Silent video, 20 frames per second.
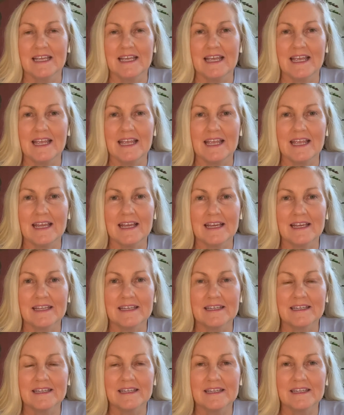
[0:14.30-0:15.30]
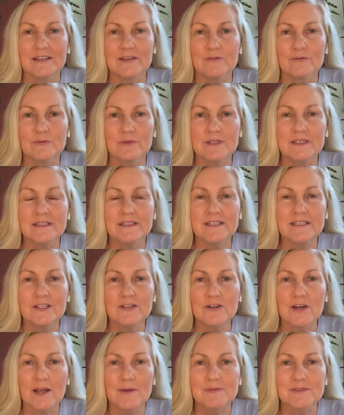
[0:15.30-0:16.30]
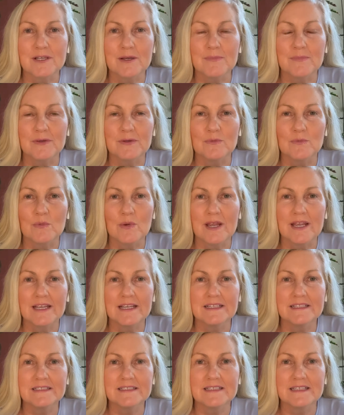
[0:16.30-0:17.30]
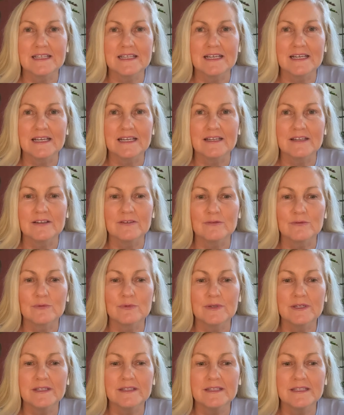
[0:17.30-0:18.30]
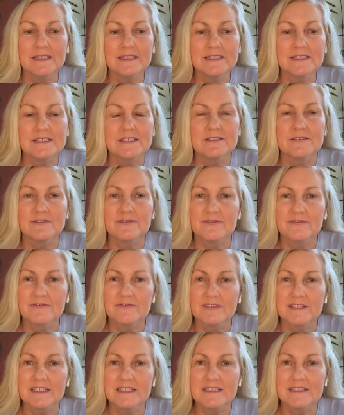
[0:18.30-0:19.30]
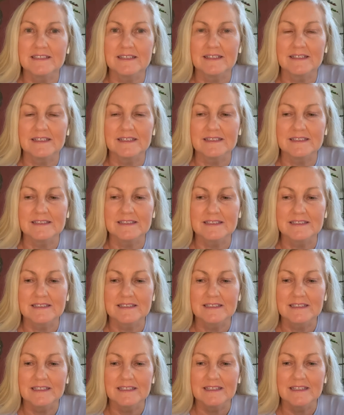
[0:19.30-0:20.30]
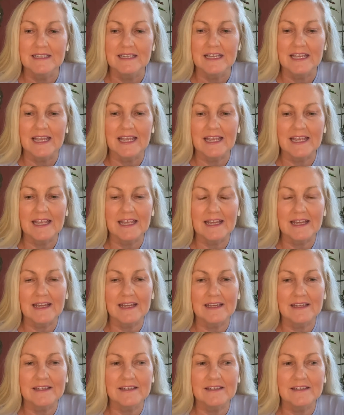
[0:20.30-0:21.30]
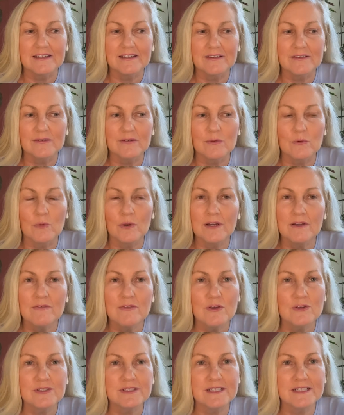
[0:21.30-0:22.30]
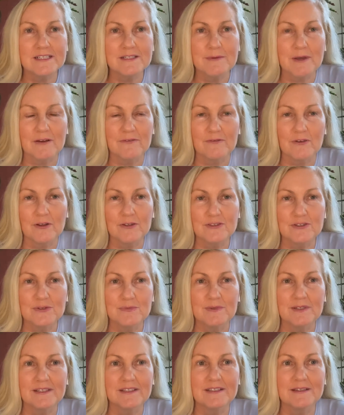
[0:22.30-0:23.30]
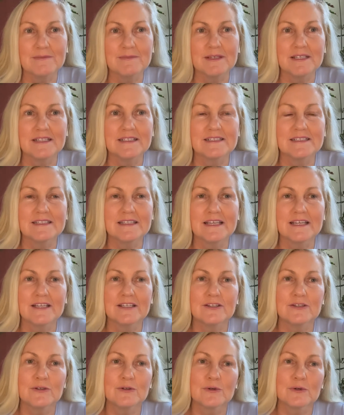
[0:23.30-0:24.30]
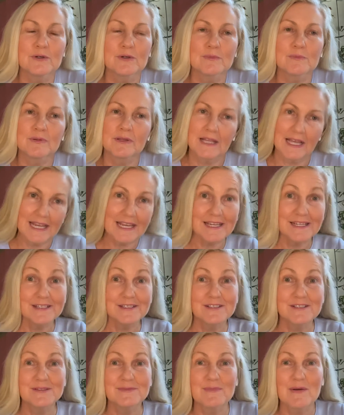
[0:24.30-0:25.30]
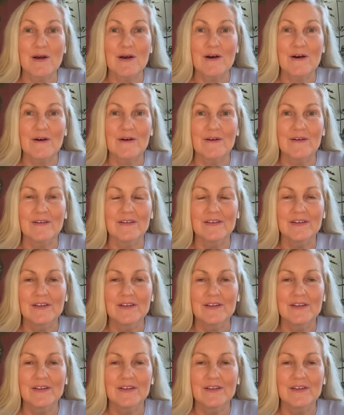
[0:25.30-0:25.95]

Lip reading: And it really crops up in ways that really defeat us. And one of those things about false humility means that you're playing small,